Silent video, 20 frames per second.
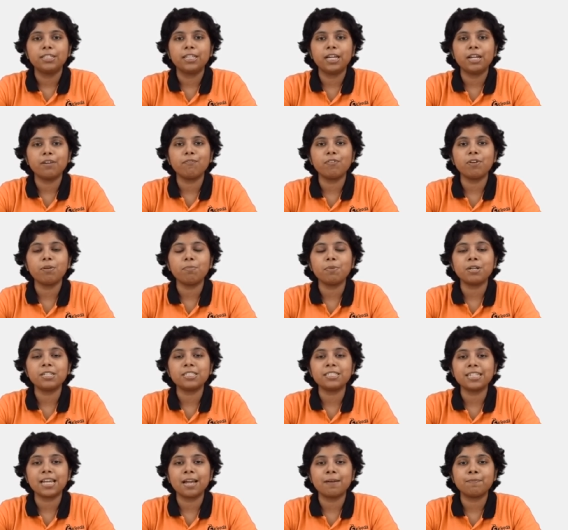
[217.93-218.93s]
then we
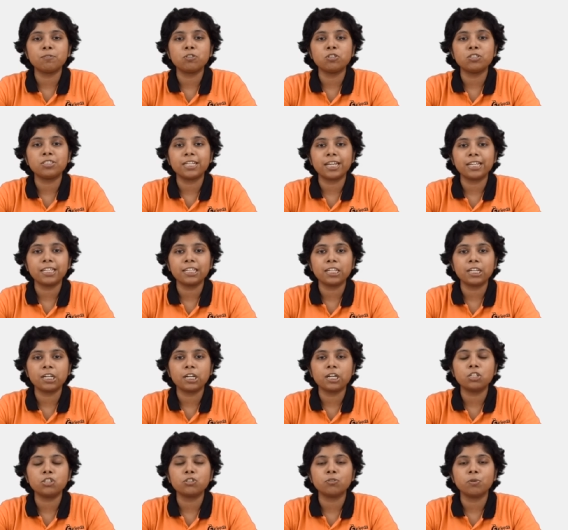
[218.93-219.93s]
must have to take
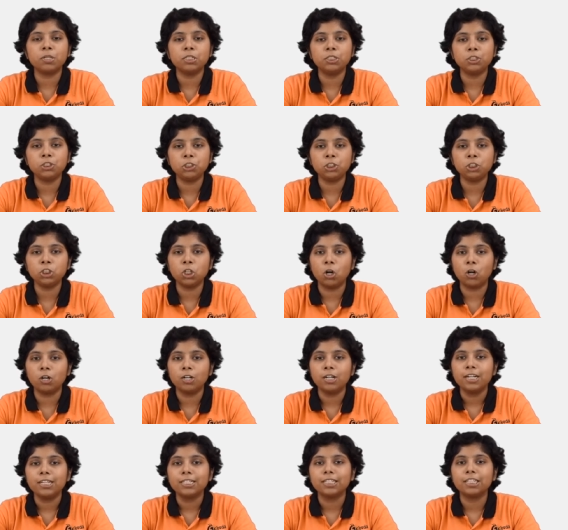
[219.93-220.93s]
care to
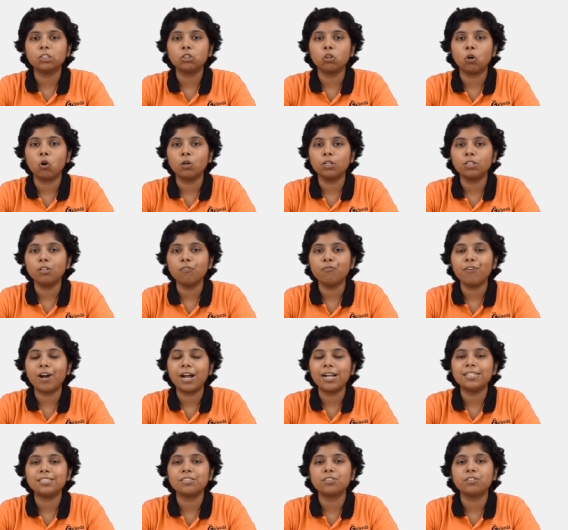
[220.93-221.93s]
ensure that all the
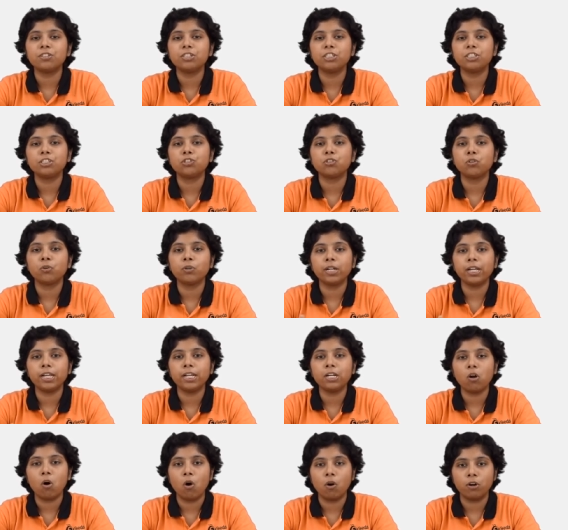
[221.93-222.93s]
files are restored
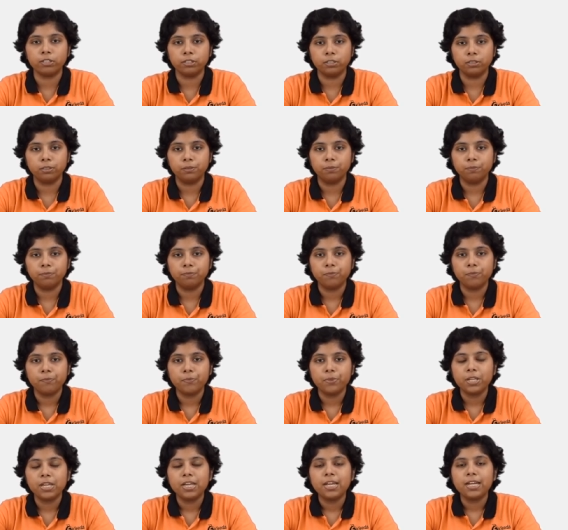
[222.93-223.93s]
in order.
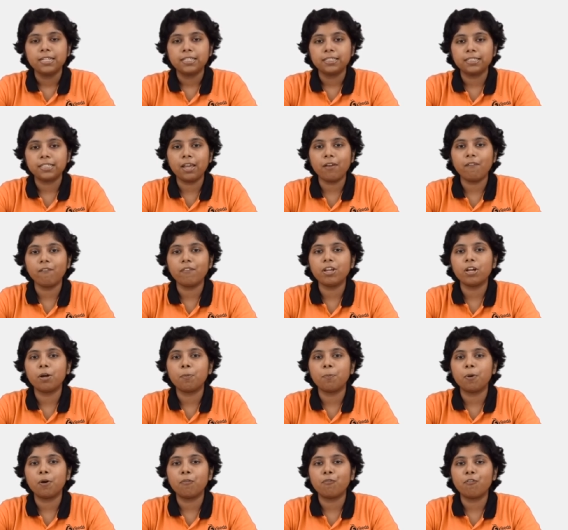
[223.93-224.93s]
Say we
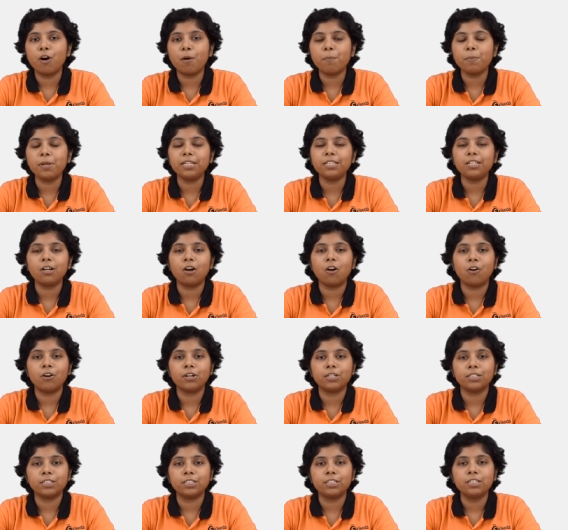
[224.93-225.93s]
are performing the
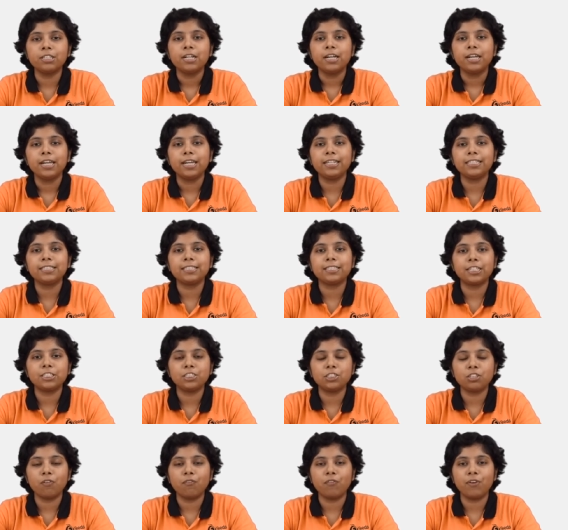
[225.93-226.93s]
order in
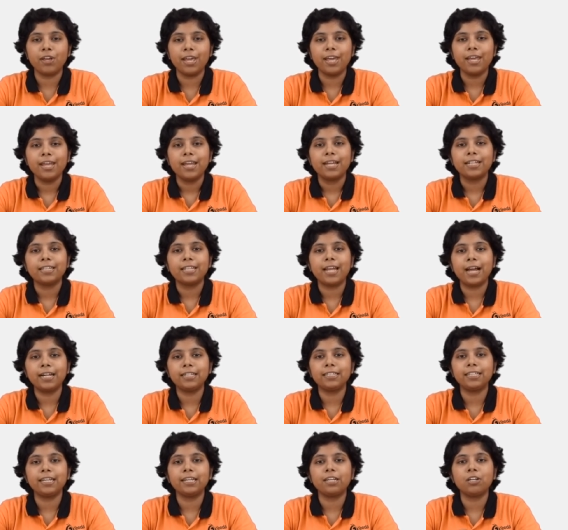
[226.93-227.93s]
such a way
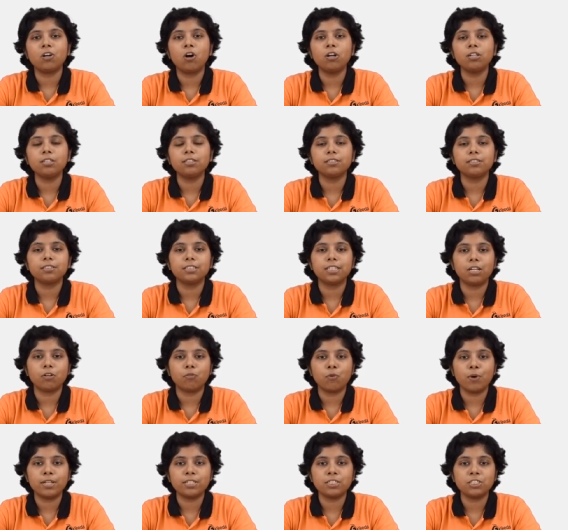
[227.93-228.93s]
that they got
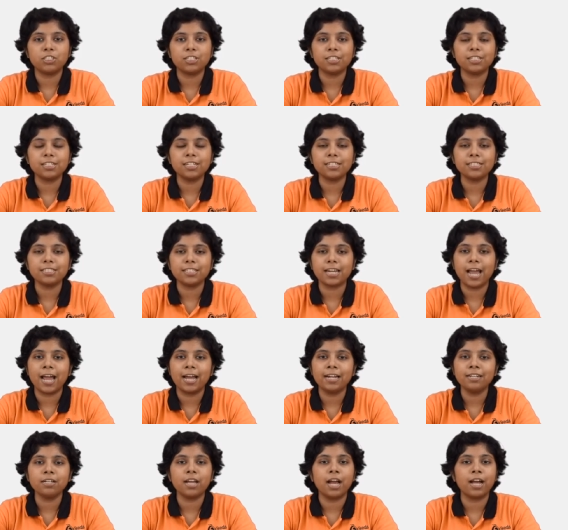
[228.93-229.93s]
sequentialized
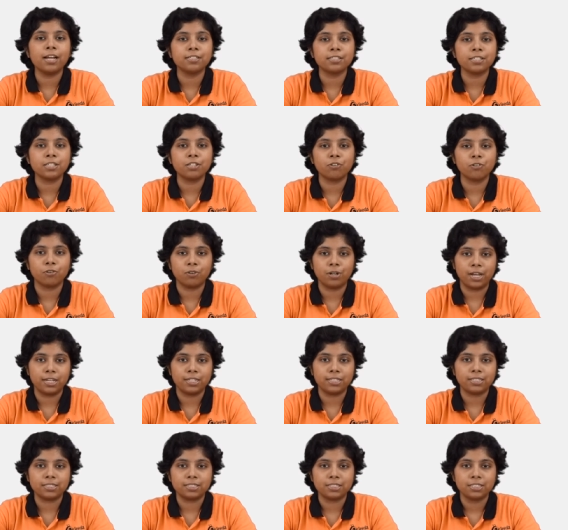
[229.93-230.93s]
and
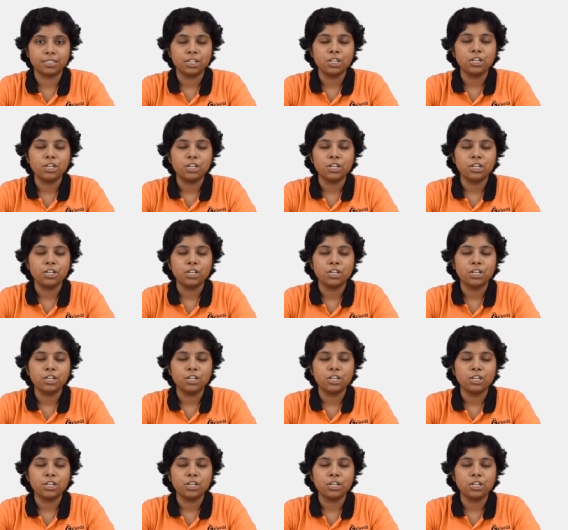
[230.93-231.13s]
asynchronized.